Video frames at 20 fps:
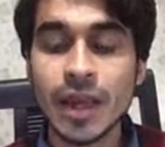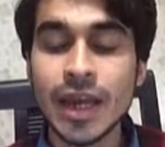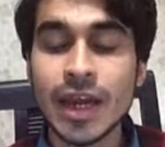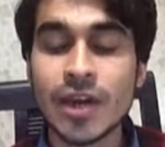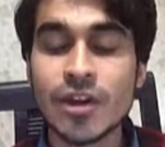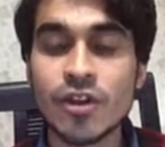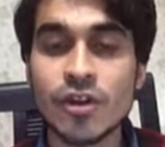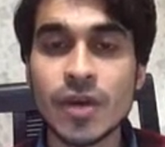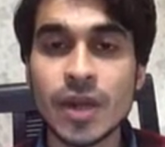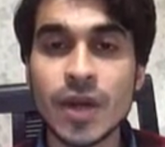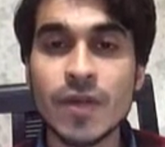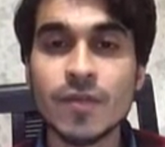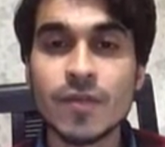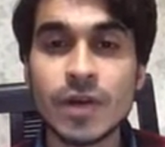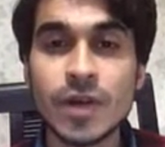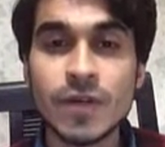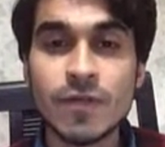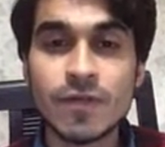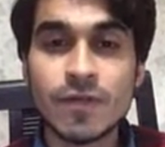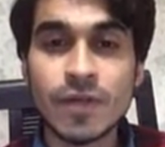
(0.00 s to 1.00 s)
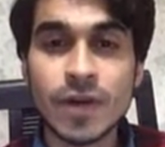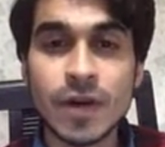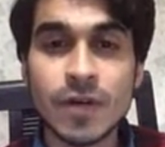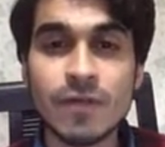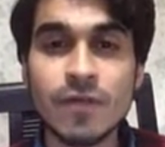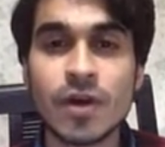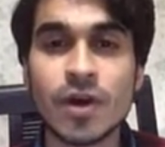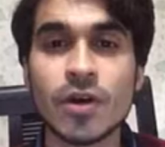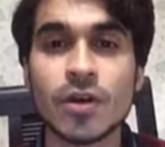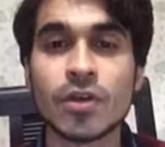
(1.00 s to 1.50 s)
it should have different
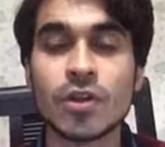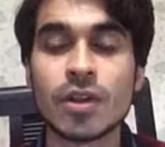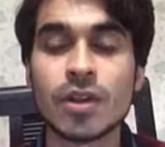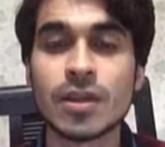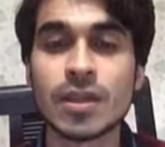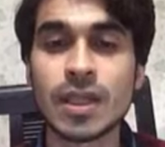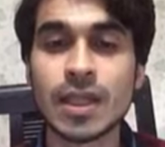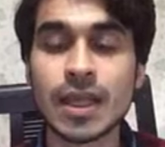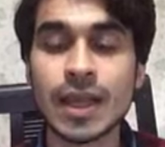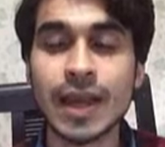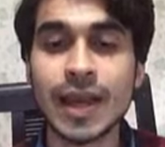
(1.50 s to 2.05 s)
functions